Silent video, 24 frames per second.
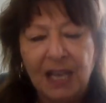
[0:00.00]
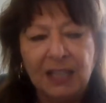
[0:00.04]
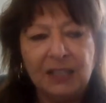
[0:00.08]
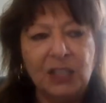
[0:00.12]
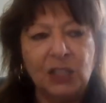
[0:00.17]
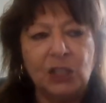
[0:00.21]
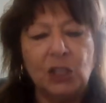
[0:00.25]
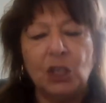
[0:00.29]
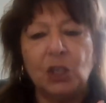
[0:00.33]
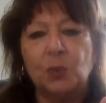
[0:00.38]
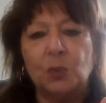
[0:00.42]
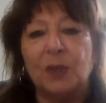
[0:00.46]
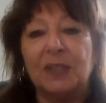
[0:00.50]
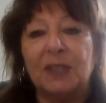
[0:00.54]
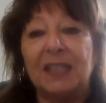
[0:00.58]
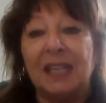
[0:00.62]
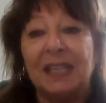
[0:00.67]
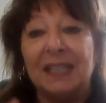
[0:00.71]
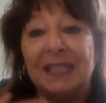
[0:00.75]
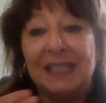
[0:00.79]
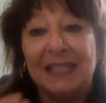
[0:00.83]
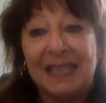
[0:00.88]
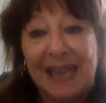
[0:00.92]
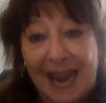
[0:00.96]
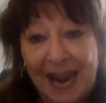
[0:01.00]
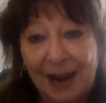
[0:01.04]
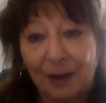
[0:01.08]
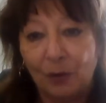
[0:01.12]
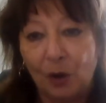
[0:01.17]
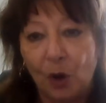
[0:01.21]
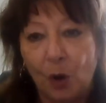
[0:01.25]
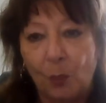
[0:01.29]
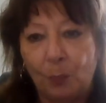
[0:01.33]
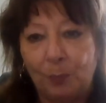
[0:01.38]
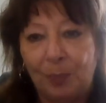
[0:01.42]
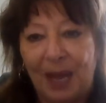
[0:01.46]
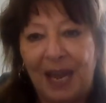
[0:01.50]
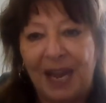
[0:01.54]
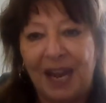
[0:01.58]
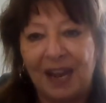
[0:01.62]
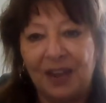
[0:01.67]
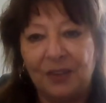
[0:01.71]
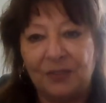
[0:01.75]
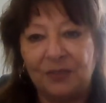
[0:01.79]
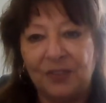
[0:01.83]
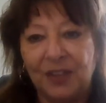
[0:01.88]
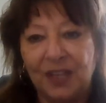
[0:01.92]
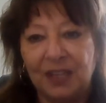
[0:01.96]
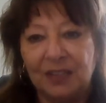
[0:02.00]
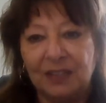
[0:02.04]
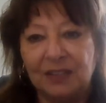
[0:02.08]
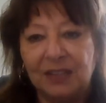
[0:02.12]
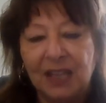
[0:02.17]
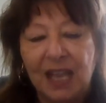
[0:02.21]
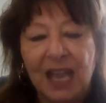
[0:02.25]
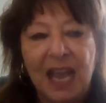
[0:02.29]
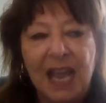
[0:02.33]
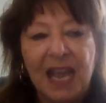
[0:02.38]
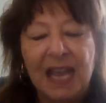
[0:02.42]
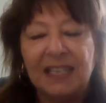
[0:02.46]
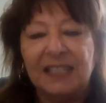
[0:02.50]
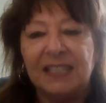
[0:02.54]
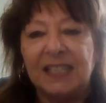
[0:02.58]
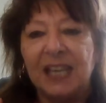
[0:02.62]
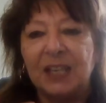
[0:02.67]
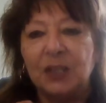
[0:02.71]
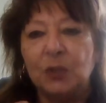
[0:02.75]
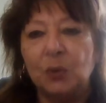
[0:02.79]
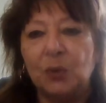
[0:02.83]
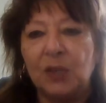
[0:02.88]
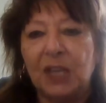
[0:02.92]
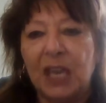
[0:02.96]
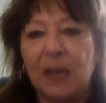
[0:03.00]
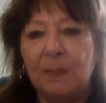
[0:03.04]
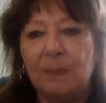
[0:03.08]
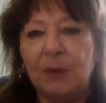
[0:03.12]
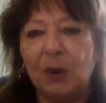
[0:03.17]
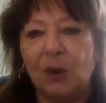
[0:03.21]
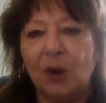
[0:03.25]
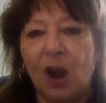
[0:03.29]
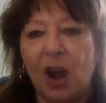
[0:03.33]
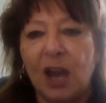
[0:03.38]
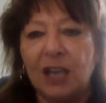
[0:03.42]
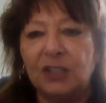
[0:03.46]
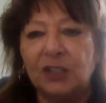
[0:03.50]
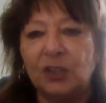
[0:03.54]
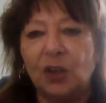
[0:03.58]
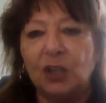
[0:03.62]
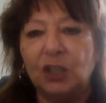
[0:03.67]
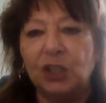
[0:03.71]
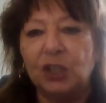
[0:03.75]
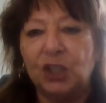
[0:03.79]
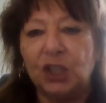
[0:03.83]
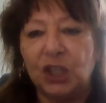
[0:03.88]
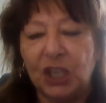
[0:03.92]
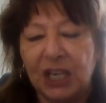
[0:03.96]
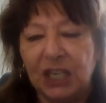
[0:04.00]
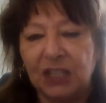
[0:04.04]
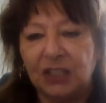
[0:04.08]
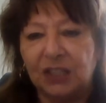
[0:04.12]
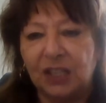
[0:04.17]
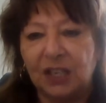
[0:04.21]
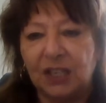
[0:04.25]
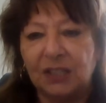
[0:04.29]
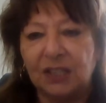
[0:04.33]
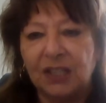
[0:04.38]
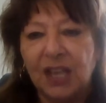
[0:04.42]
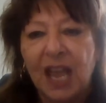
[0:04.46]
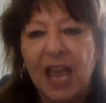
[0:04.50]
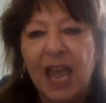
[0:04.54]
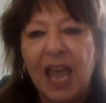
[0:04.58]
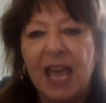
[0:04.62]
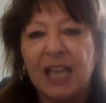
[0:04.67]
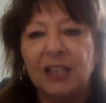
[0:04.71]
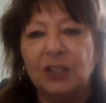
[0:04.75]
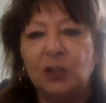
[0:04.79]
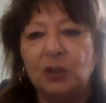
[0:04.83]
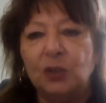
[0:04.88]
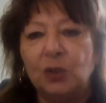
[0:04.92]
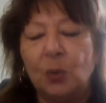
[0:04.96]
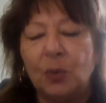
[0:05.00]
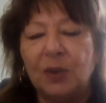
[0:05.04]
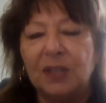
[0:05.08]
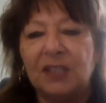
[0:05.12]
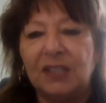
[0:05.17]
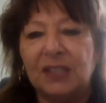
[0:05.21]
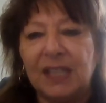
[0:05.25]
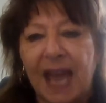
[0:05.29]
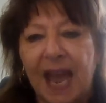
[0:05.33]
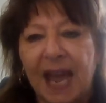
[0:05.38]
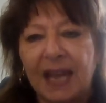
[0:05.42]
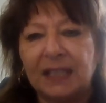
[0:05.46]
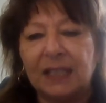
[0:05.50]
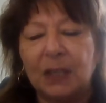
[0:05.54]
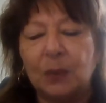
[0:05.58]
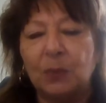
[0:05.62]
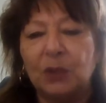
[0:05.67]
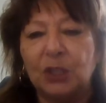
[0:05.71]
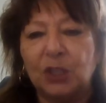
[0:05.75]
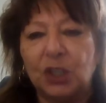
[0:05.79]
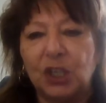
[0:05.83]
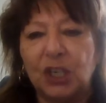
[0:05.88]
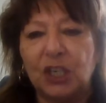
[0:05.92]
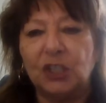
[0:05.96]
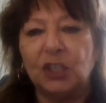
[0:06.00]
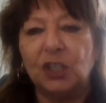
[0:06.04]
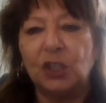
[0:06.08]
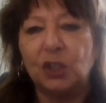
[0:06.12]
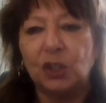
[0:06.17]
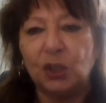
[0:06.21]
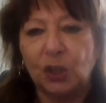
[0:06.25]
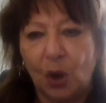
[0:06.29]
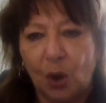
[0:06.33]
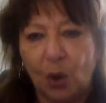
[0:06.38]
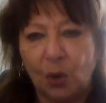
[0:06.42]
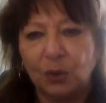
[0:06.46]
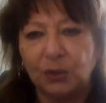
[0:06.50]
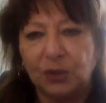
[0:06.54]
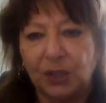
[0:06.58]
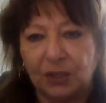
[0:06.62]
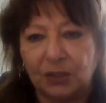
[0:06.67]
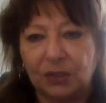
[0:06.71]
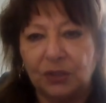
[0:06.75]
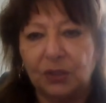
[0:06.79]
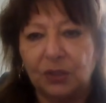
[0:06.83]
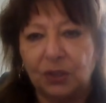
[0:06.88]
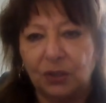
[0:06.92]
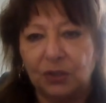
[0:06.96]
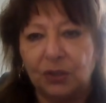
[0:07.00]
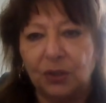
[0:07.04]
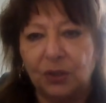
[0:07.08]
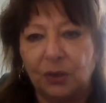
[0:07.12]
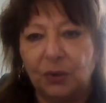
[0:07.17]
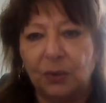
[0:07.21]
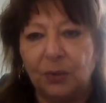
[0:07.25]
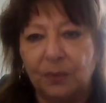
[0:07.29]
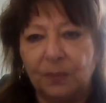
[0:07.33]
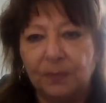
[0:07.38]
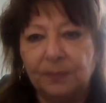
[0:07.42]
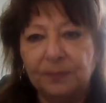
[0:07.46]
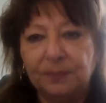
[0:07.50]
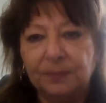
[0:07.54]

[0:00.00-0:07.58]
This is what the narrow path is, is that you keep your eyes on Jesus and you do exactly what Jesus told us to do.